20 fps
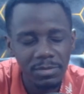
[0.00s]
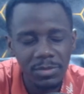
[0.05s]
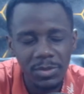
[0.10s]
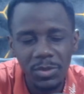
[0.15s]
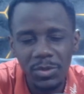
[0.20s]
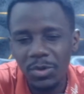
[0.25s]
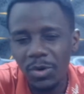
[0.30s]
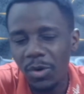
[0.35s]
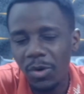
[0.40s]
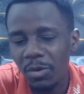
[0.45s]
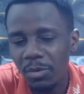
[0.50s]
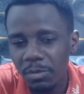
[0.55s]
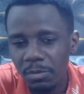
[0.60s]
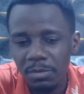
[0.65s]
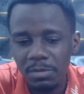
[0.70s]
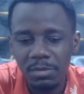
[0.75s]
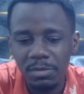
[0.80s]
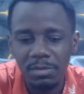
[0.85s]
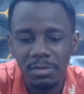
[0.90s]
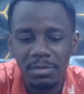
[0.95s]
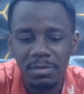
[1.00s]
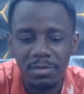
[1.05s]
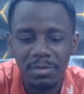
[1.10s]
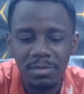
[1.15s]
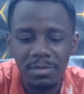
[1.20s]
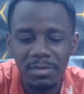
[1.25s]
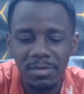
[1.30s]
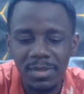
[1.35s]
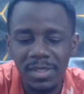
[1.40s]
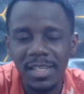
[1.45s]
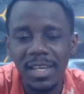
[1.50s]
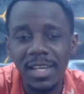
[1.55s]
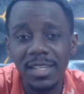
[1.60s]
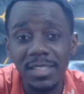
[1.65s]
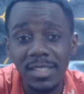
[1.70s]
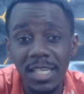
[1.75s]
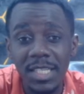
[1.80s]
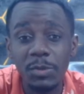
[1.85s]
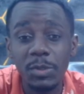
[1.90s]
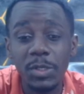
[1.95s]
You know, the
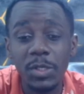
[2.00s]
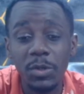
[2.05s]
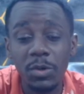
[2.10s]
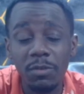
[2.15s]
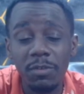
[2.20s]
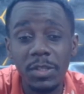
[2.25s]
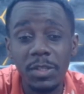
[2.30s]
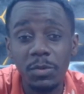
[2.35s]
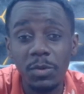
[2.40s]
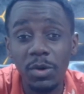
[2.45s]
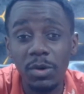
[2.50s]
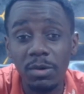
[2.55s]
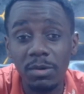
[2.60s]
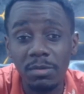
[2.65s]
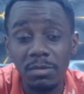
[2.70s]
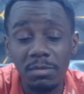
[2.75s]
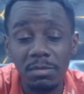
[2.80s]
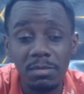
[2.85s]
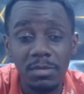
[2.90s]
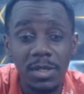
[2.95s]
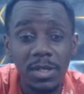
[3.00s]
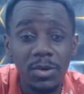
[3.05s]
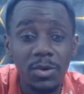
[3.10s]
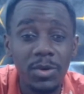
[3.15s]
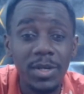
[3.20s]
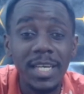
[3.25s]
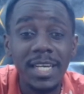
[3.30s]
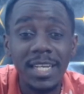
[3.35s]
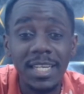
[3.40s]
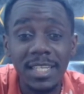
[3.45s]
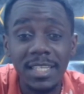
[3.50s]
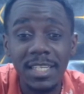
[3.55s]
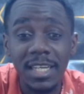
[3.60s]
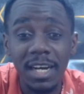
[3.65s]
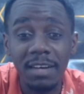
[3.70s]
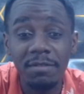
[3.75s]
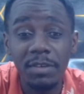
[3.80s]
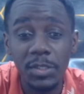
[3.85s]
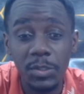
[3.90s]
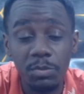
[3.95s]
answer is written all over the wall, on a clean
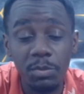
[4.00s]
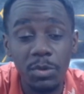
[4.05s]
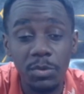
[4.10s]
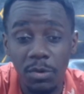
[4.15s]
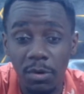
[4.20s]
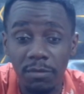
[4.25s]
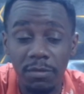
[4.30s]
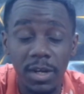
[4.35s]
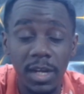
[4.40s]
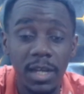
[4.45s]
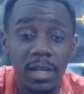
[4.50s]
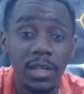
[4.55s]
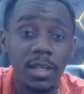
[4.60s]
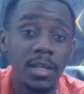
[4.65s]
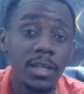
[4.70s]
canvas, moreover.